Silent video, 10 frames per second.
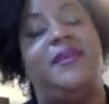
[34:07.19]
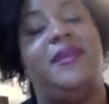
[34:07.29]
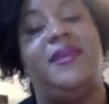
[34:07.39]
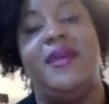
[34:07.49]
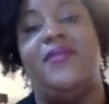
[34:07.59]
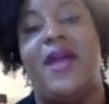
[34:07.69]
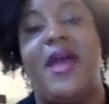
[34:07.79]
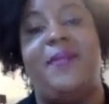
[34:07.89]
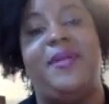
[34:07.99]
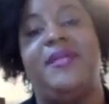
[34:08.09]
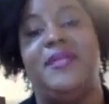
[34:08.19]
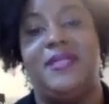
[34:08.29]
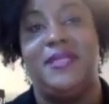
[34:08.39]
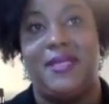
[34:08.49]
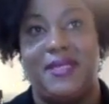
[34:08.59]
then it never happened, it
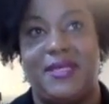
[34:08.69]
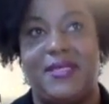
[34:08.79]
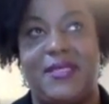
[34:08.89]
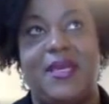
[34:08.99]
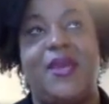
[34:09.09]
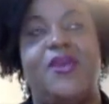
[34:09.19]
doesn't exist.